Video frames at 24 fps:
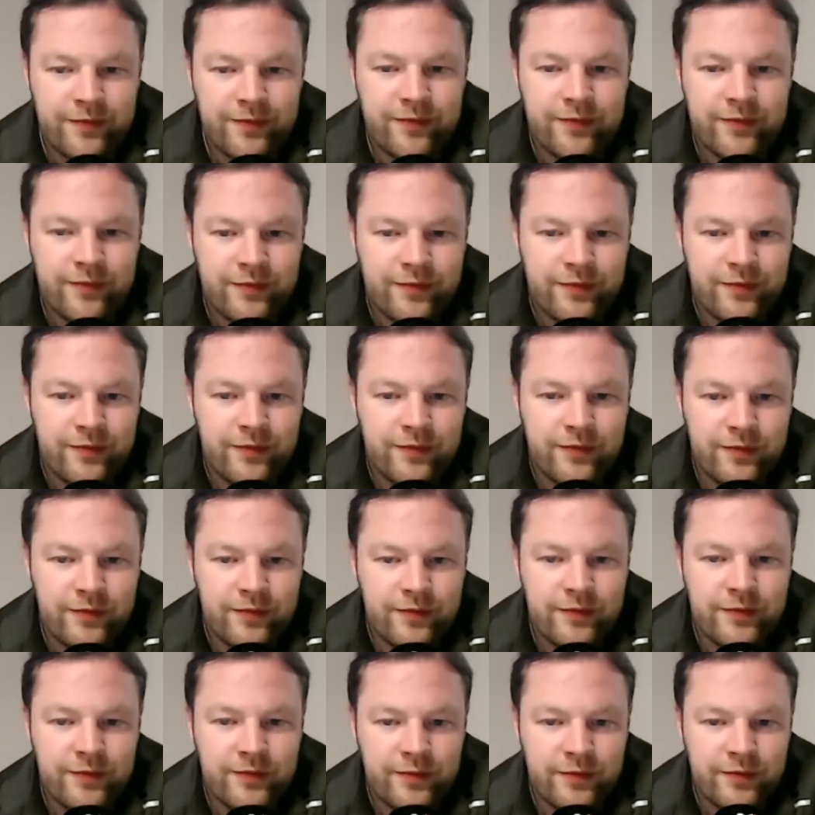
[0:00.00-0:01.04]

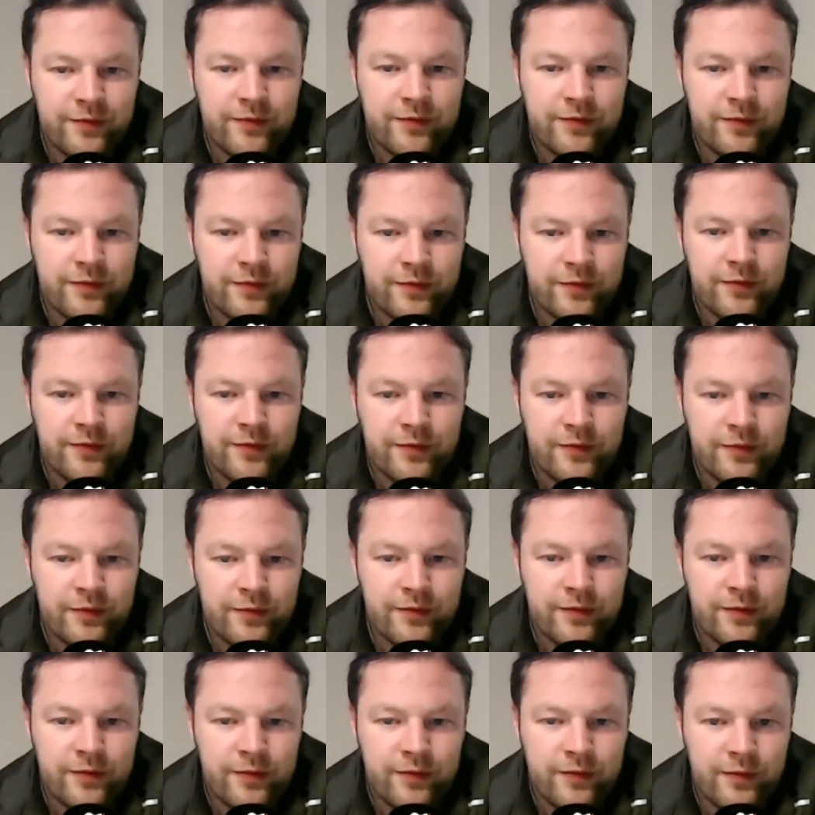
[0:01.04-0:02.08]

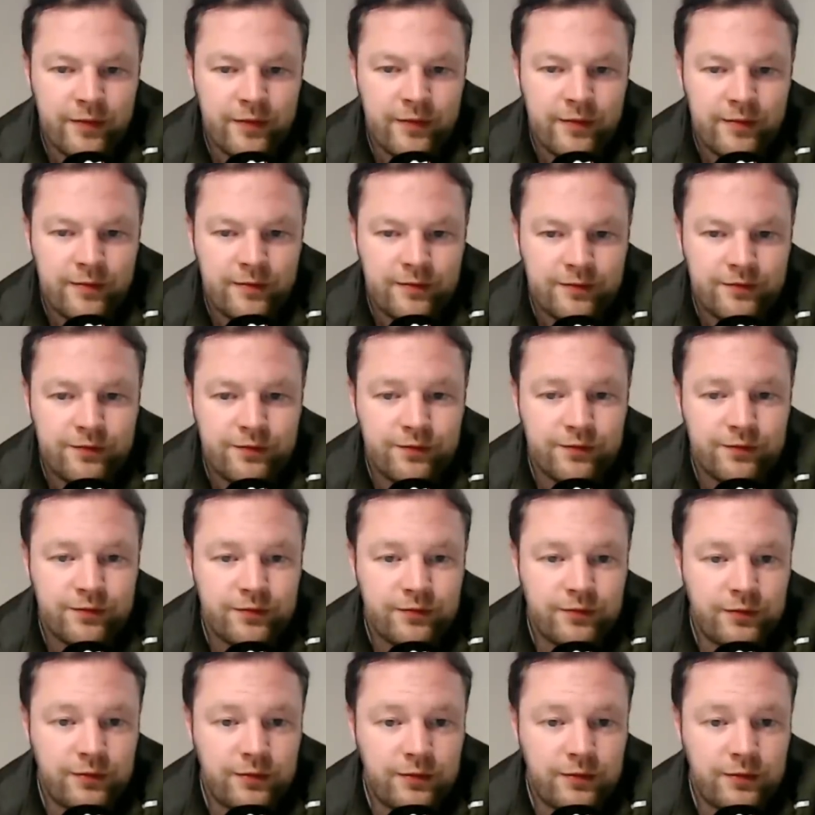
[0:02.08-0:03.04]
The person shown says nothing.